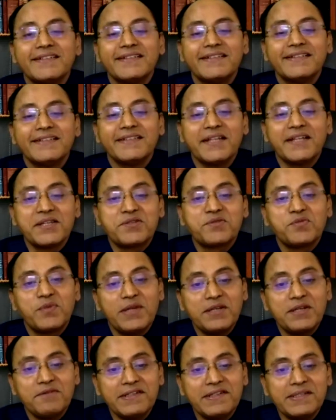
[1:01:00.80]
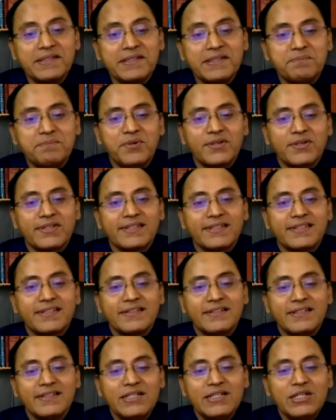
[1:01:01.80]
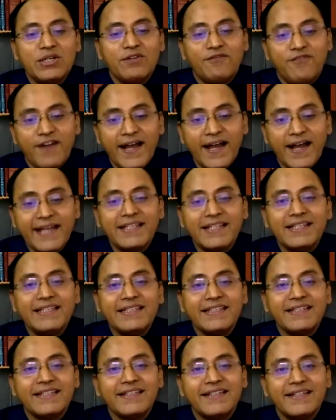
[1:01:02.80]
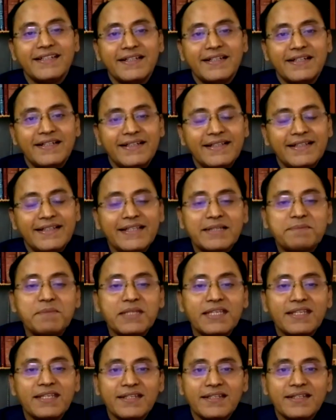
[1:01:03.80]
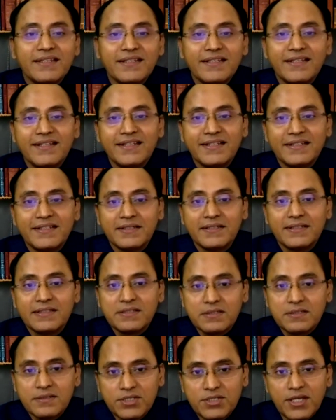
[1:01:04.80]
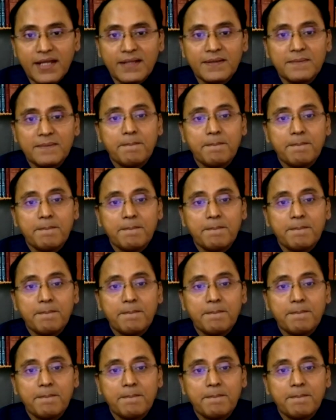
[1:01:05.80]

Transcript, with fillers: That's very, very important. Finally, let me tell